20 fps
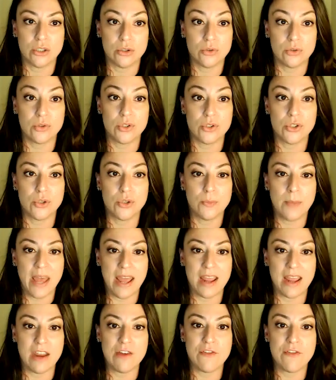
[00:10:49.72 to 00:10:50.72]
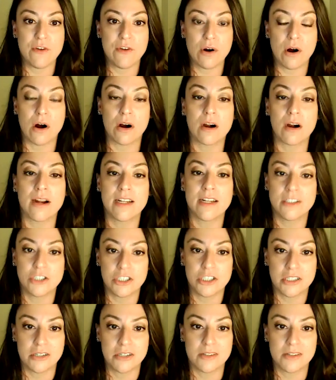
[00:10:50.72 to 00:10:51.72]
used to pay for our
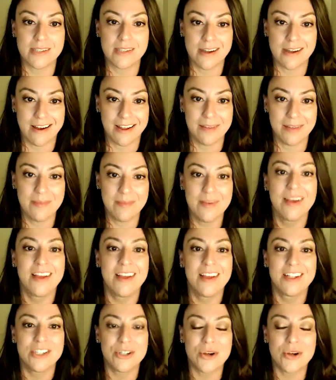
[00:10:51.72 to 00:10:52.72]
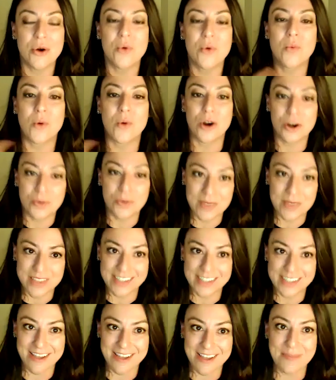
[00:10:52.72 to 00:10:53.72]
engineers' time to go work with
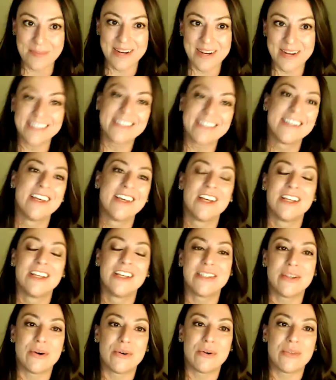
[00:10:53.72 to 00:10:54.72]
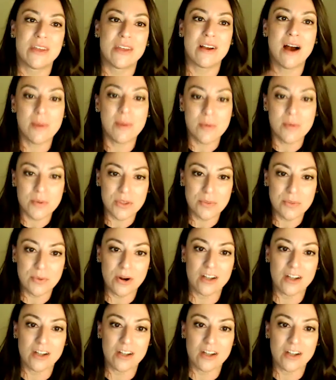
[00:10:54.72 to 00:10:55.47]
these companies. So they come up with a